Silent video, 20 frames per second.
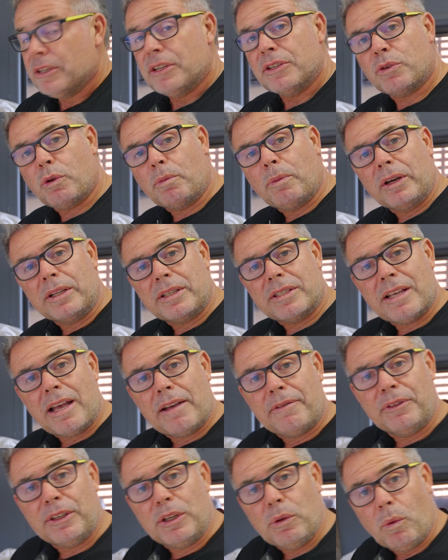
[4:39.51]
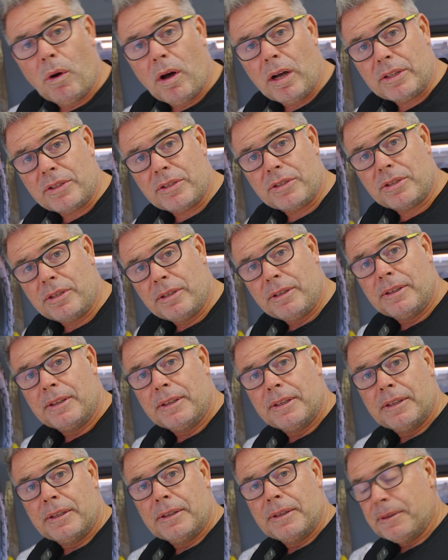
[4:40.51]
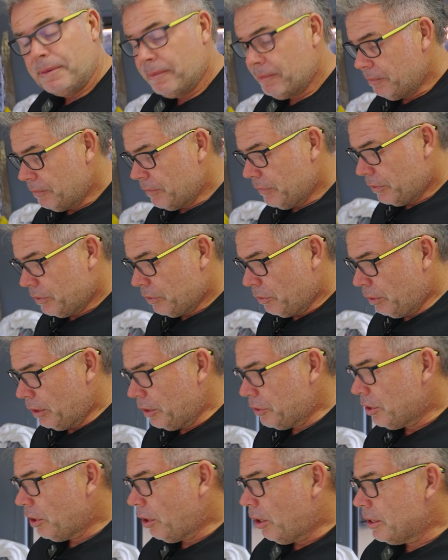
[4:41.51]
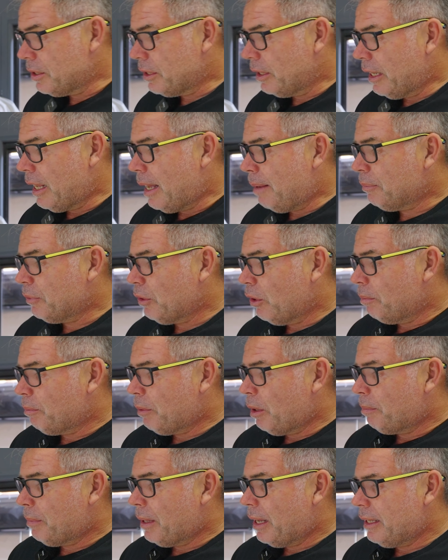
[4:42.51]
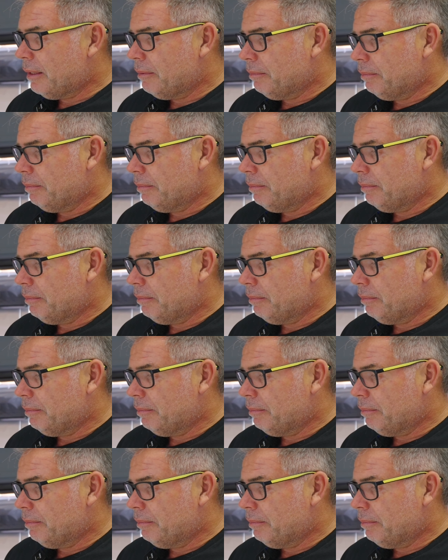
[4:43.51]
So about 70 watts. It's going to charge the laptop up at.